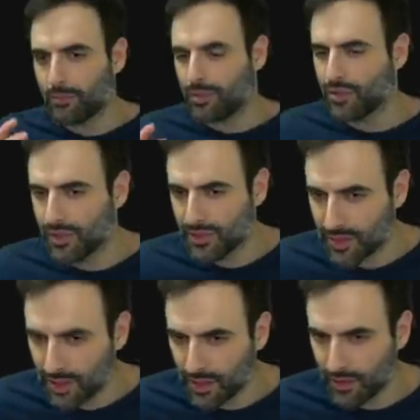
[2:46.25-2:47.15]
But you can
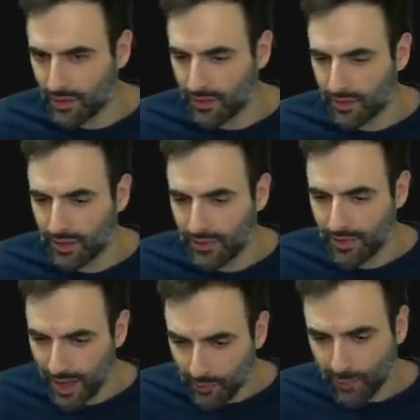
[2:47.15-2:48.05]
see here,
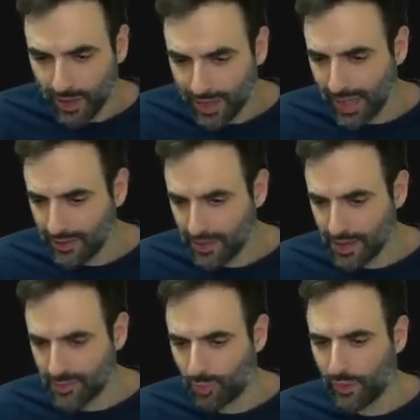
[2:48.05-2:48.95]
and then we get to
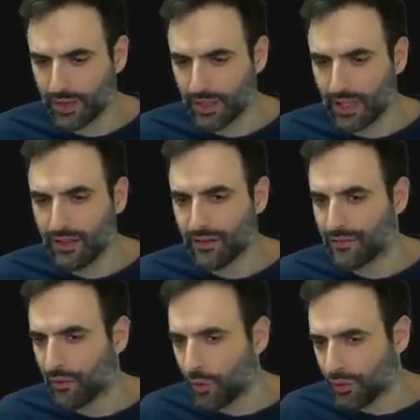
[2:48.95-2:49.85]
this point in the
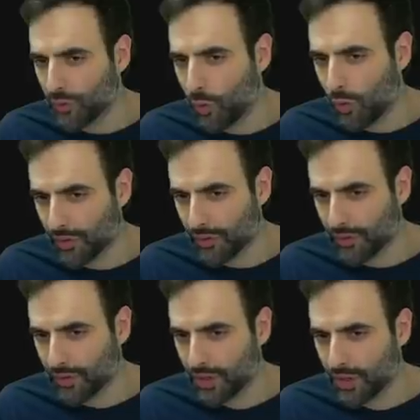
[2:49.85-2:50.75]
fourth
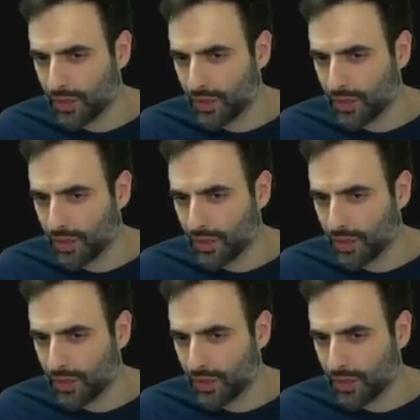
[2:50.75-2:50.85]
quarter